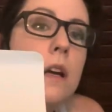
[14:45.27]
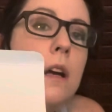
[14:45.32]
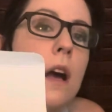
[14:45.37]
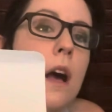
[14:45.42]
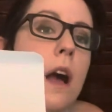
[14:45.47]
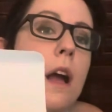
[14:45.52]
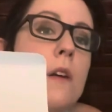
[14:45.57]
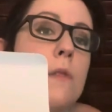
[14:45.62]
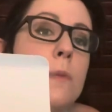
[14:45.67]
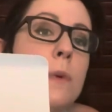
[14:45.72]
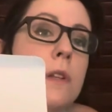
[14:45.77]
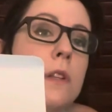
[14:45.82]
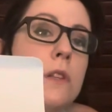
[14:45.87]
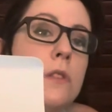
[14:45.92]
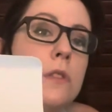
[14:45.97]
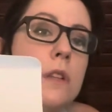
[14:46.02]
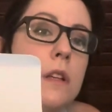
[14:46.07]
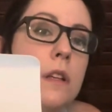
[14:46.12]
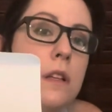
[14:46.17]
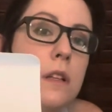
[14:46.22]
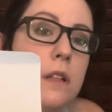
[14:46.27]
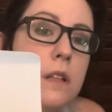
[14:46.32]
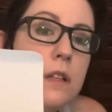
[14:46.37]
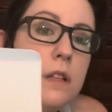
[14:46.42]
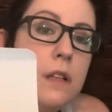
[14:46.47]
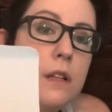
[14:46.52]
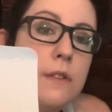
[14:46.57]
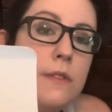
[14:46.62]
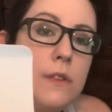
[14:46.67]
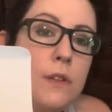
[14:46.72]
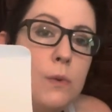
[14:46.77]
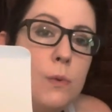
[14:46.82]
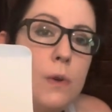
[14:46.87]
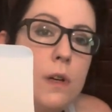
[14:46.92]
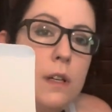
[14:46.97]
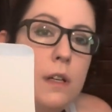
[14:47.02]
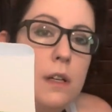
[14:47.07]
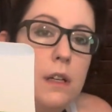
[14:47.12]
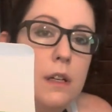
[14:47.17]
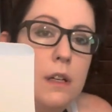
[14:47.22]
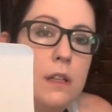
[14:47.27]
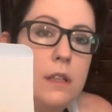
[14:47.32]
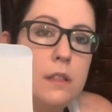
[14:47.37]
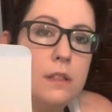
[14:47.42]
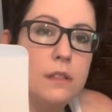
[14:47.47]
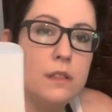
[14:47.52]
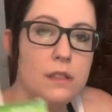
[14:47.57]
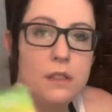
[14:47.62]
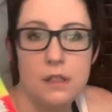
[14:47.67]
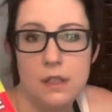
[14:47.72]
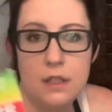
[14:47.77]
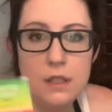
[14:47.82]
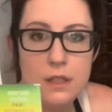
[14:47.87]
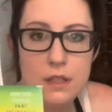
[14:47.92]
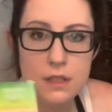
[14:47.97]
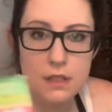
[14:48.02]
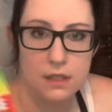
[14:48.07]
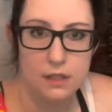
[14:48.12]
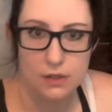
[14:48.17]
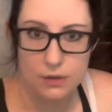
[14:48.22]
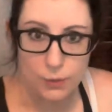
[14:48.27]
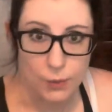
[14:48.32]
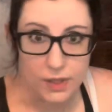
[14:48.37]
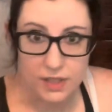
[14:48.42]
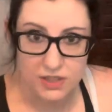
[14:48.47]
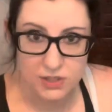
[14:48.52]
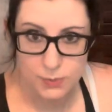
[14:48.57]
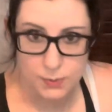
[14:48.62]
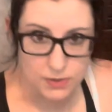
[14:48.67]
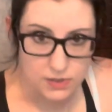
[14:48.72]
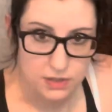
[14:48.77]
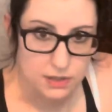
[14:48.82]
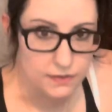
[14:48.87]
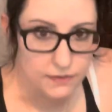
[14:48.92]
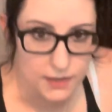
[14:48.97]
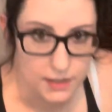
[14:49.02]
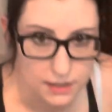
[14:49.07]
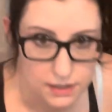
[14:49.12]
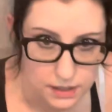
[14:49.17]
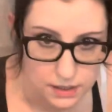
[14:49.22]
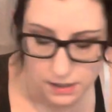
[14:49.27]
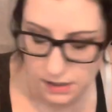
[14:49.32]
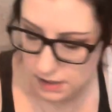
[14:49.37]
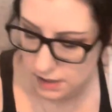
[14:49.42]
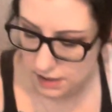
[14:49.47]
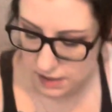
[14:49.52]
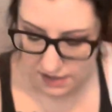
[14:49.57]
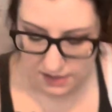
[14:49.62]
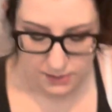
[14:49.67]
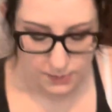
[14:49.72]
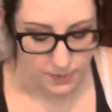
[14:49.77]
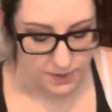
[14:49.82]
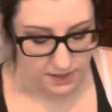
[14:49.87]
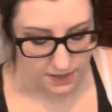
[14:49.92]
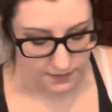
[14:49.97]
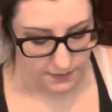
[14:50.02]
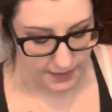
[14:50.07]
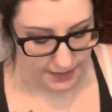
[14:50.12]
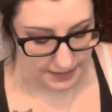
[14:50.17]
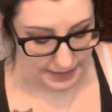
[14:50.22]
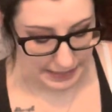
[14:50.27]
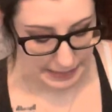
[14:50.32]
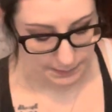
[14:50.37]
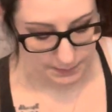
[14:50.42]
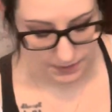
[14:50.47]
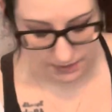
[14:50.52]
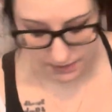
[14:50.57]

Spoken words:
I've been using if you want a specific name and